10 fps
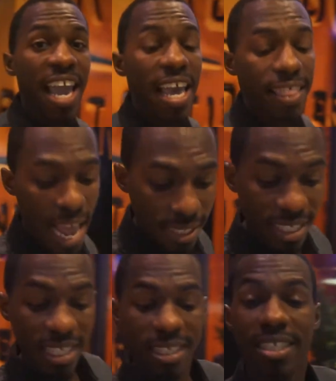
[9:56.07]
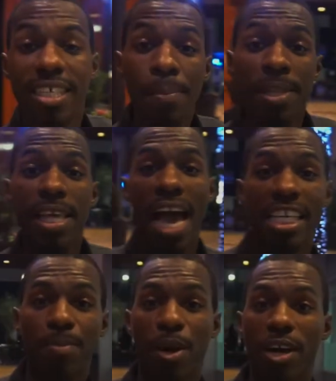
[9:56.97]
And that's just the tip of the
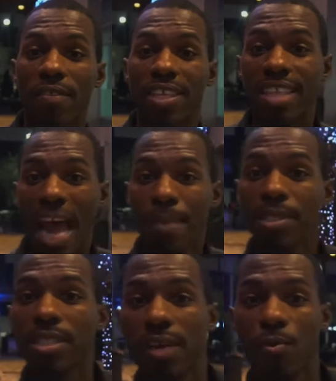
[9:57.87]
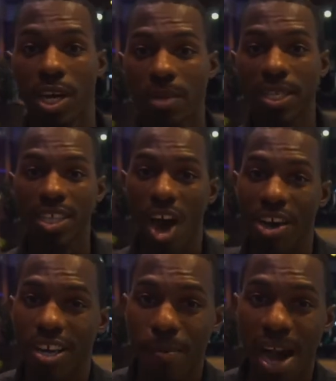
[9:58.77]
iceberg of the type of stuff we're gonna be
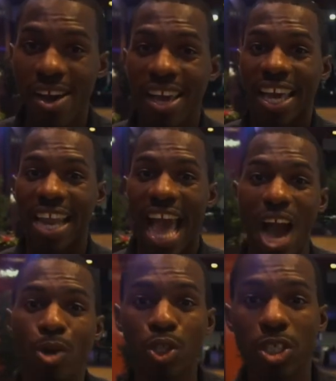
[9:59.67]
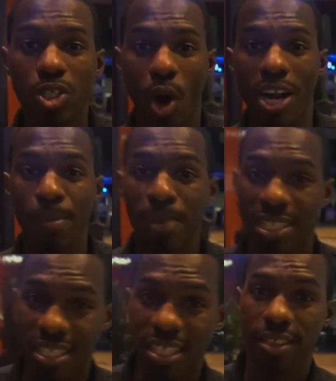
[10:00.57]
talking about and how to start a
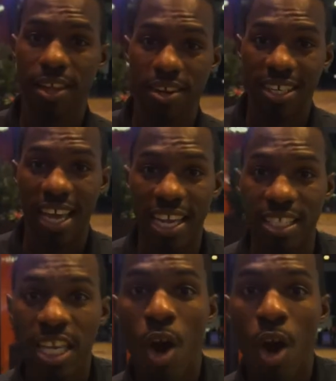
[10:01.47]
business in 30 days.